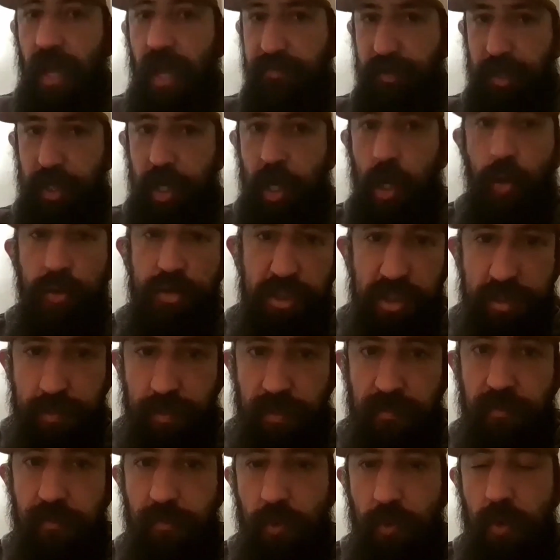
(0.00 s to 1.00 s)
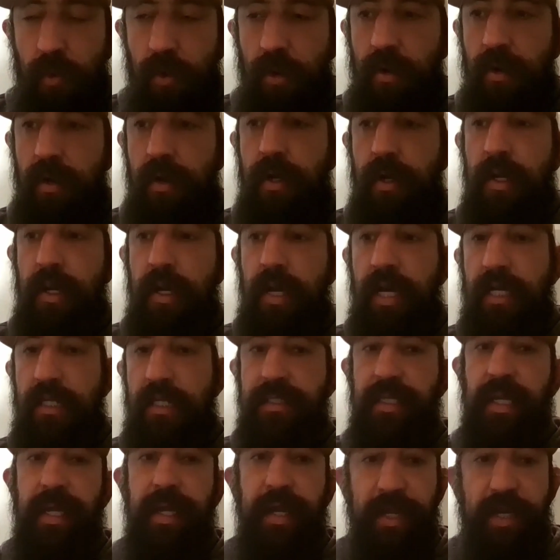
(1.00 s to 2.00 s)
I've coached before,
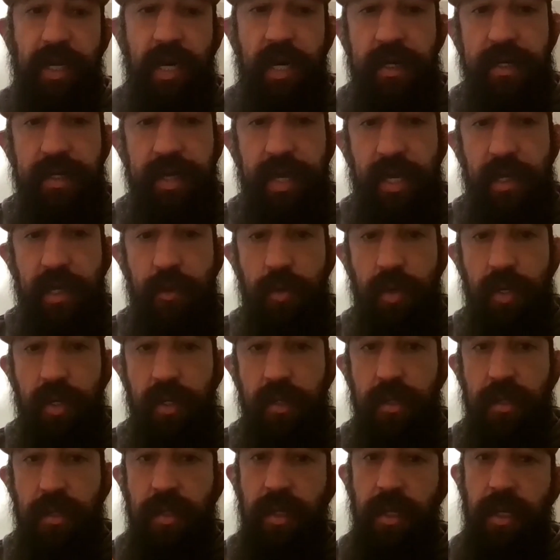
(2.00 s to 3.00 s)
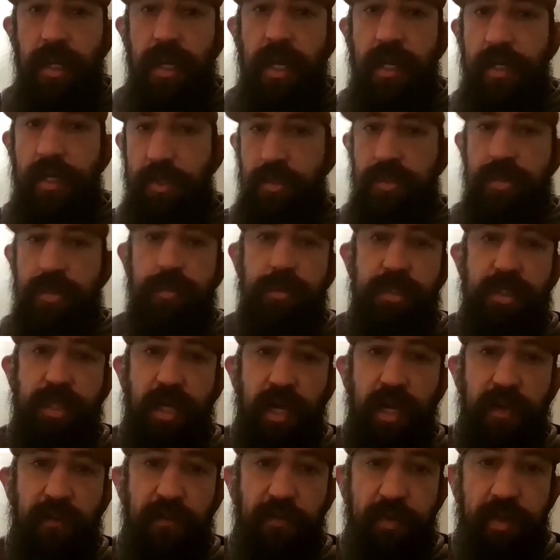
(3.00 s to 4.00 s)
I stay in contact with, do some
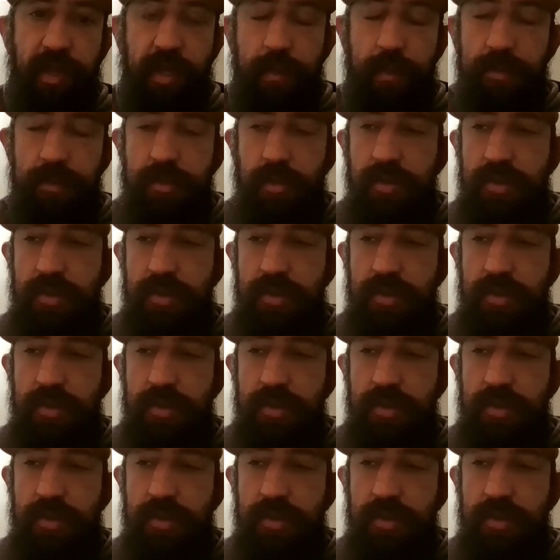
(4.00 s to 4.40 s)
study for them.